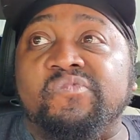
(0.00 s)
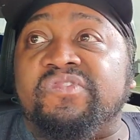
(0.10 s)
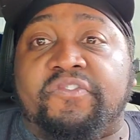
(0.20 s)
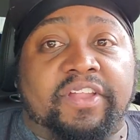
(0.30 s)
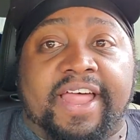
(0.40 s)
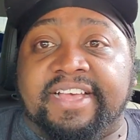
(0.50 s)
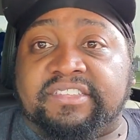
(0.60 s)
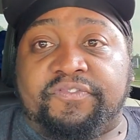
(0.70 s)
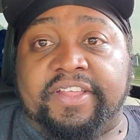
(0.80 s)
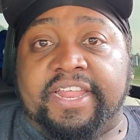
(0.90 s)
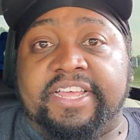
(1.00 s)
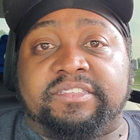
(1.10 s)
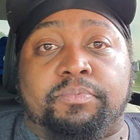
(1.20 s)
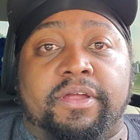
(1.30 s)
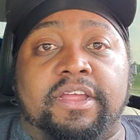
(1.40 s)
the philosophy that
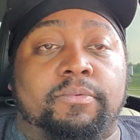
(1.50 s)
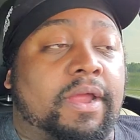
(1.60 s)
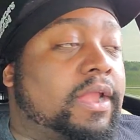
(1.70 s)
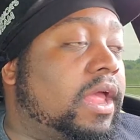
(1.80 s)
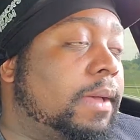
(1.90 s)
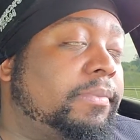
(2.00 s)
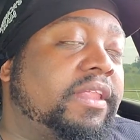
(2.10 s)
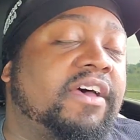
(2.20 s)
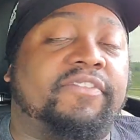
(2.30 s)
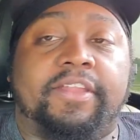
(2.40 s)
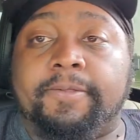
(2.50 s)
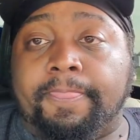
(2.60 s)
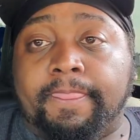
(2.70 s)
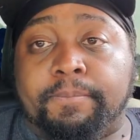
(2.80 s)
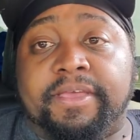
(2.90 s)
he's bringing right now. I'm loving it
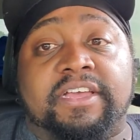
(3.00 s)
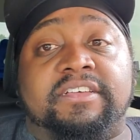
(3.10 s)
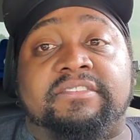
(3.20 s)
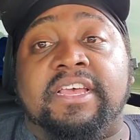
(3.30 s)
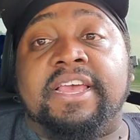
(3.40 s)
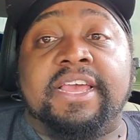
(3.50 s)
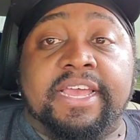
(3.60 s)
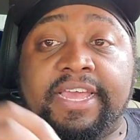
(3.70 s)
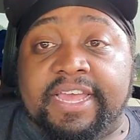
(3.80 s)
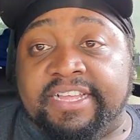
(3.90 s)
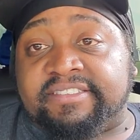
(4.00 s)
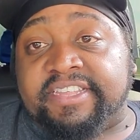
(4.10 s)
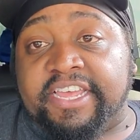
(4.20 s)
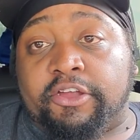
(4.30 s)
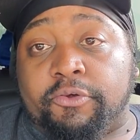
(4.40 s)
because it's
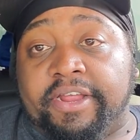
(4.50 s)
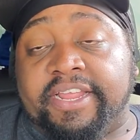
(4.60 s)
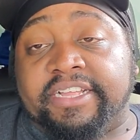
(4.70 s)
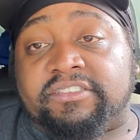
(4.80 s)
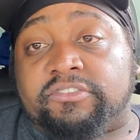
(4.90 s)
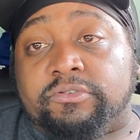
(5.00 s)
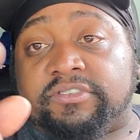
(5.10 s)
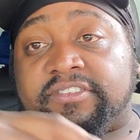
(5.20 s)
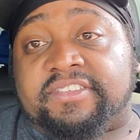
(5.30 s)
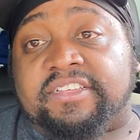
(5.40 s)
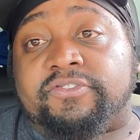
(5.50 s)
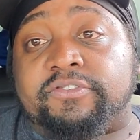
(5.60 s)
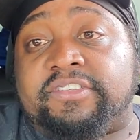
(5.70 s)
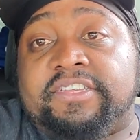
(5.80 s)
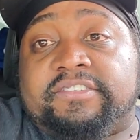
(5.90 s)
the ingredients to a successful
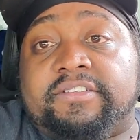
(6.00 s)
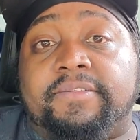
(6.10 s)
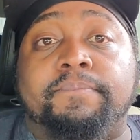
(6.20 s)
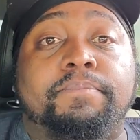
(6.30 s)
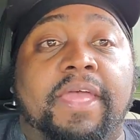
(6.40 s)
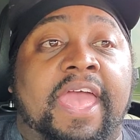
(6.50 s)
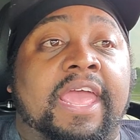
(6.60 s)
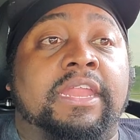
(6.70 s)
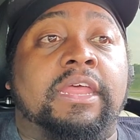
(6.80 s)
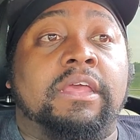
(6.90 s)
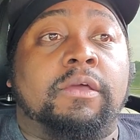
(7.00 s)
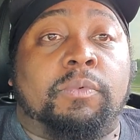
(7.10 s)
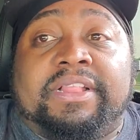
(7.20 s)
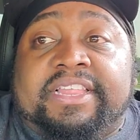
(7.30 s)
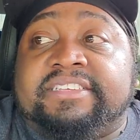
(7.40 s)
season. And
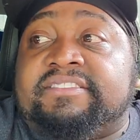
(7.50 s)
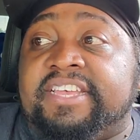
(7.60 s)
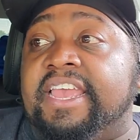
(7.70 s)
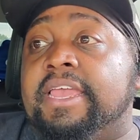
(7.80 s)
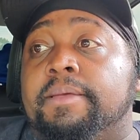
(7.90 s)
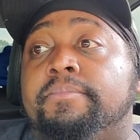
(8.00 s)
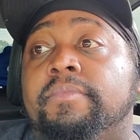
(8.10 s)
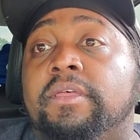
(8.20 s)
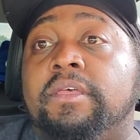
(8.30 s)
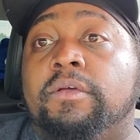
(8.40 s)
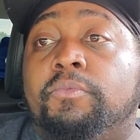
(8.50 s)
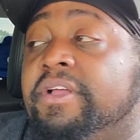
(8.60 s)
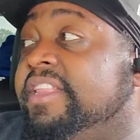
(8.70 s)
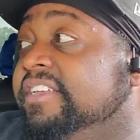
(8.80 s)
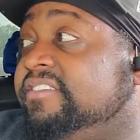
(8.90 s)
with this team,
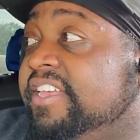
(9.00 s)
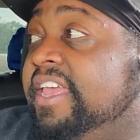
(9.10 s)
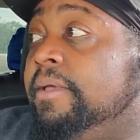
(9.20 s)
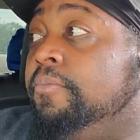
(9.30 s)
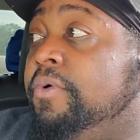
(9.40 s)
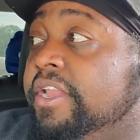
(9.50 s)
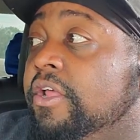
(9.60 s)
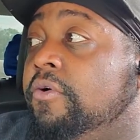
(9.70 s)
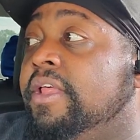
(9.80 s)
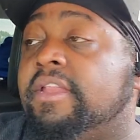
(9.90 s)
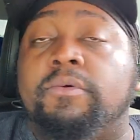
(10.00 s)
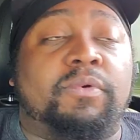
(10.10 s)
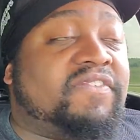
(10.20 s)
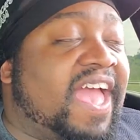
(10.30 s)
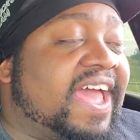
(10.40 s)
we know that
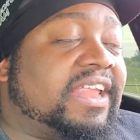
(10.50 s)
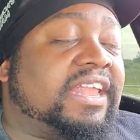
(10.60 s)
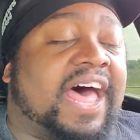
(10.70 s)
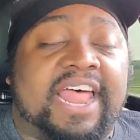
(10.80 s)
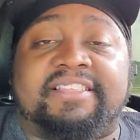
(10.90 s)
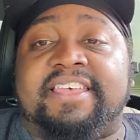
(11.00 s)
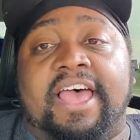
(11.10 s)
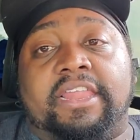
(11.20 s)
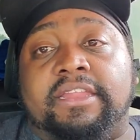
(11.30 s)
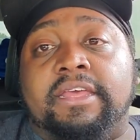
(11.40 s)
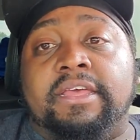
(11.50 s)
we've had a lot of talent.